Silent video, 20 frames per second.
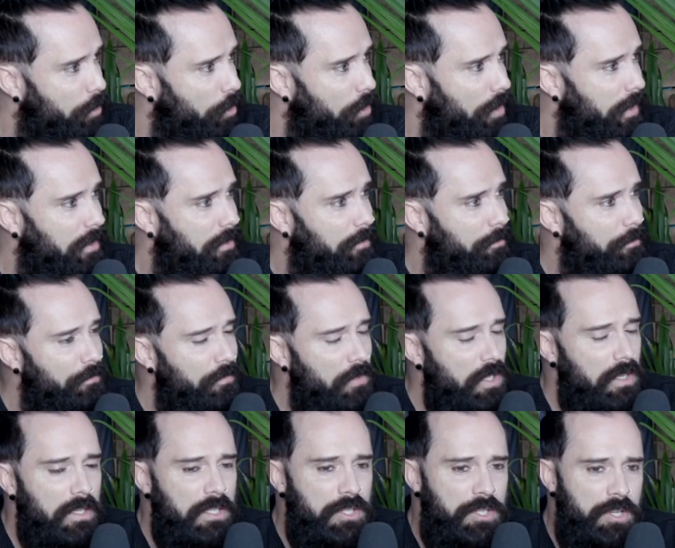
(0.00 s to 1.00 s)
point.
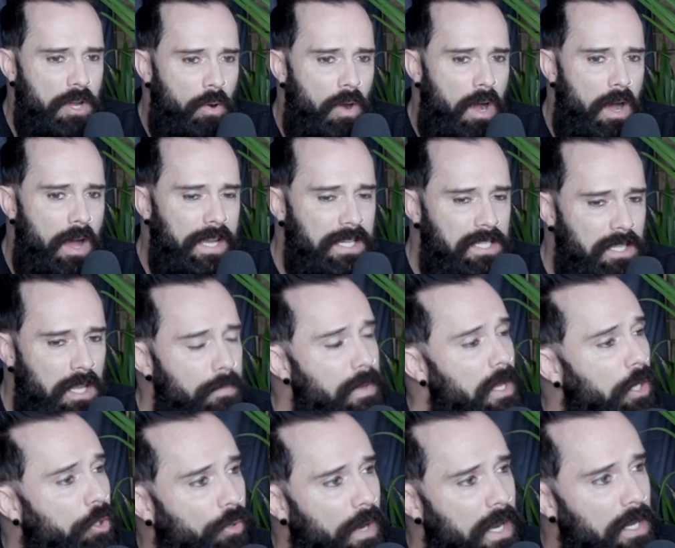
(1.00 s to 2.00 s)
Nice. So uh, it's going to
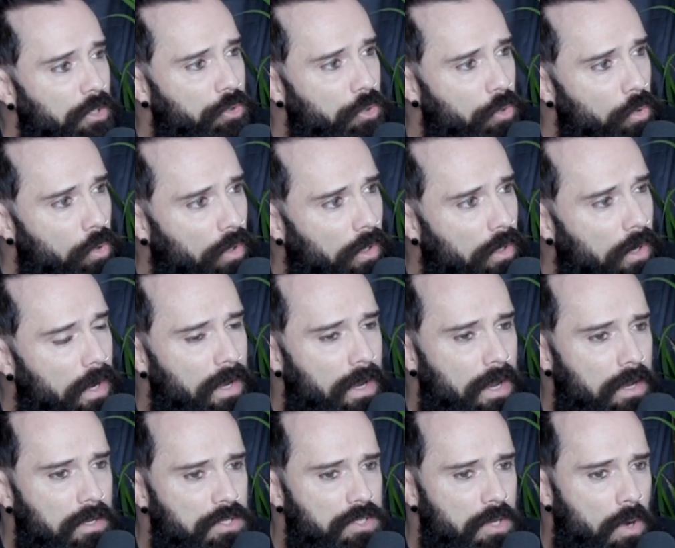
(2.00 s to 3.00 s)
be a great tour. And,
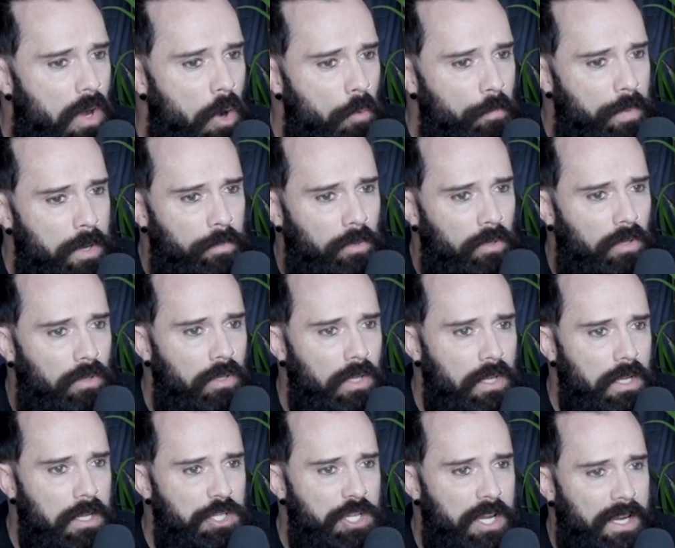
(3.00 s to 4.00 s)
and so I hope people
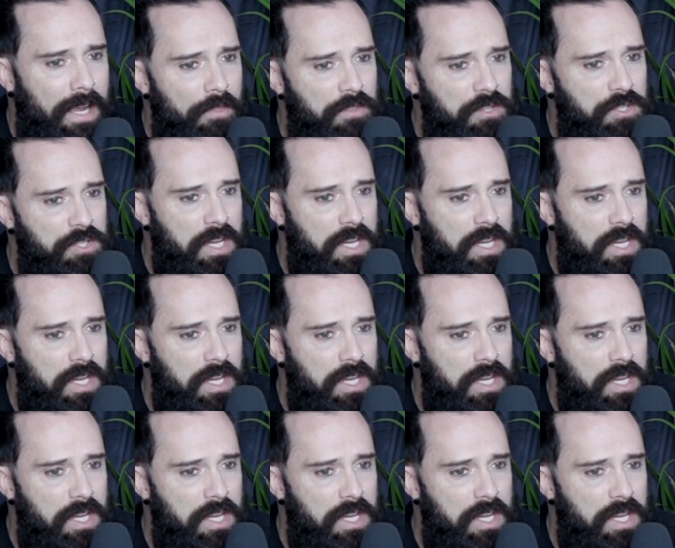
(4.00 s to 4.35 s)
check out the